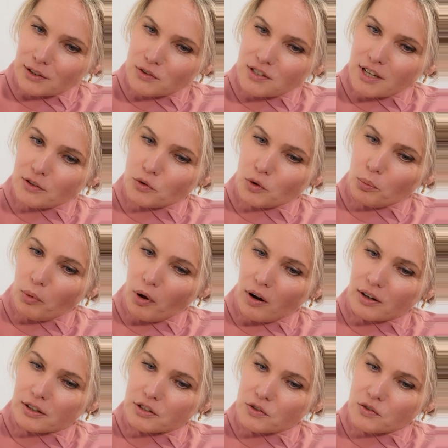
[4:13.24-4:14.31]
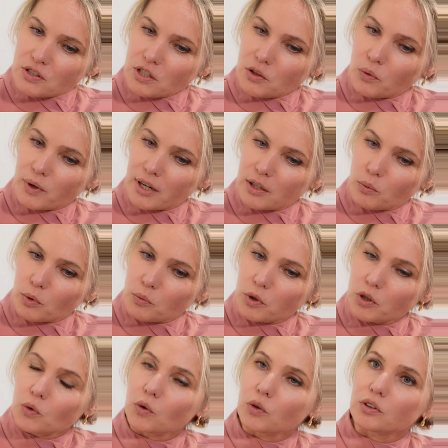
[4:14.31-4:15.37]
central part, you see already what
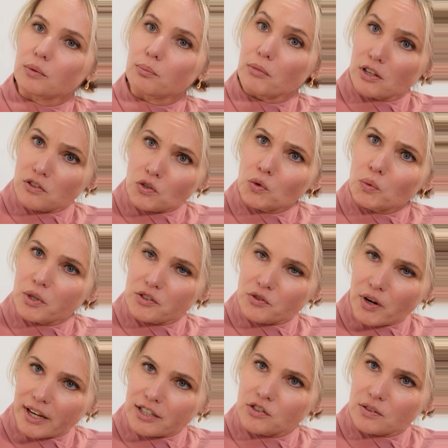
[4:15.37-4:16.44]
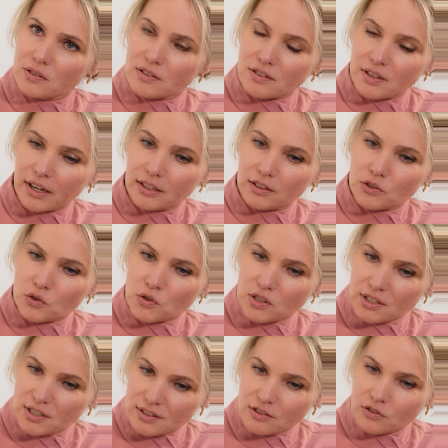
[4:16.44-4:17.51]
we call the muscle retraction sign. You
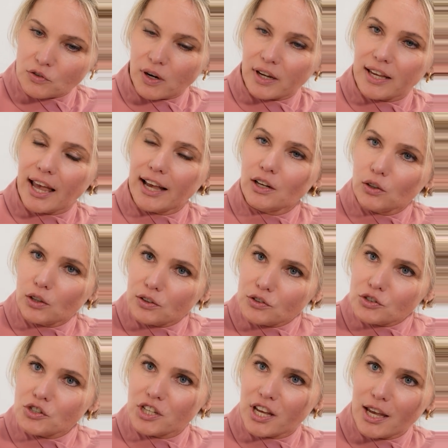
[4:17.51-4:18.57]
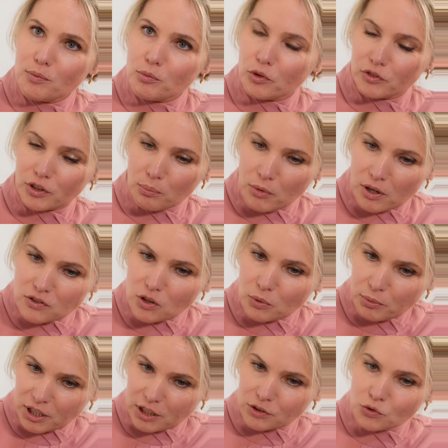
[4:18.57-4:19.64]
see this triangular shape of the
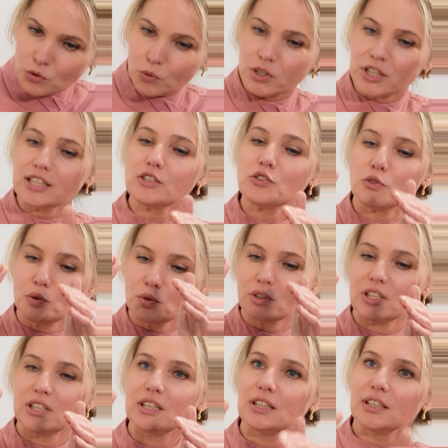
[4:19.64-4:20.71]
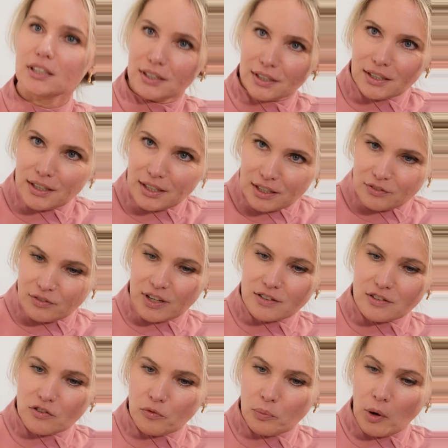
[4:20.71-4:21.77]
muscle being torn into the
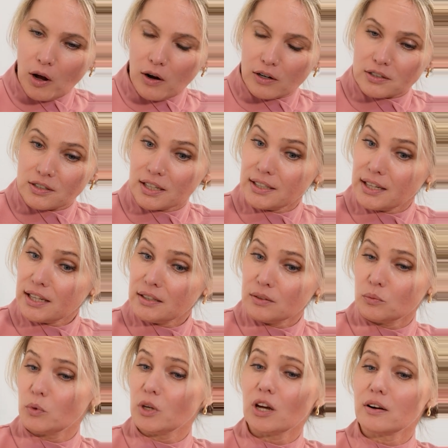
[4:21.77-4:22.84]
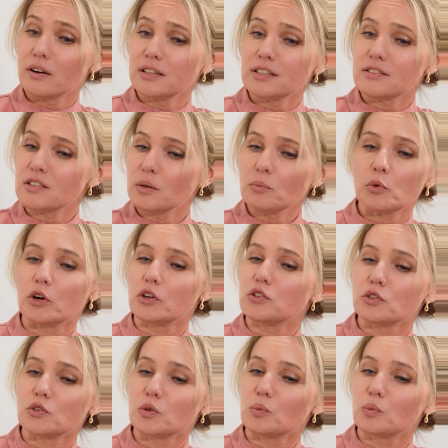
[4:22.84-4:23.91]
invasive part, and then we are in the
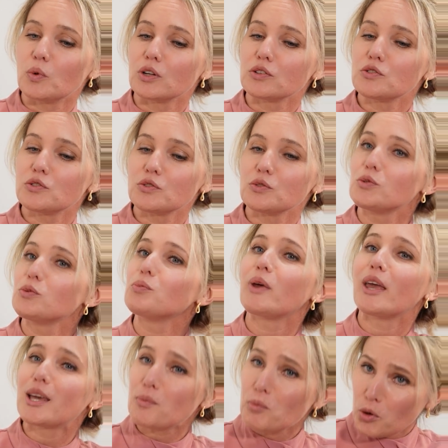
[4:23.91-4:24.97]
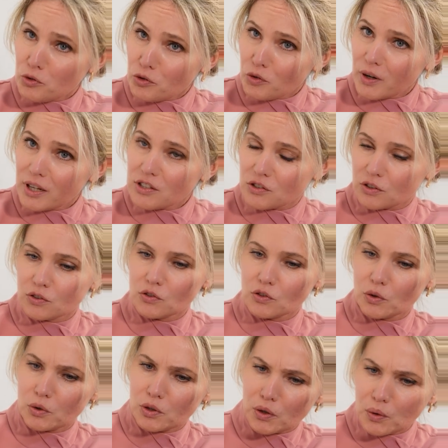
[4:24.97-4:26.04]
sigmoid. You don't want to make a perforation,
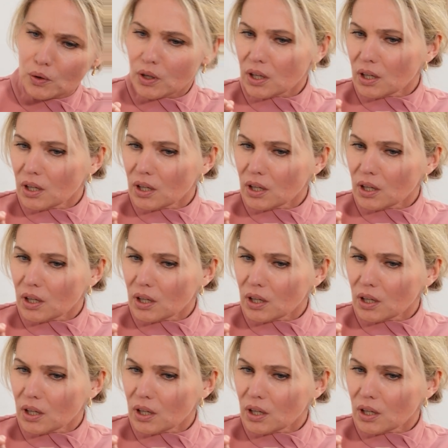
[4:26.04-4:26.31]
so you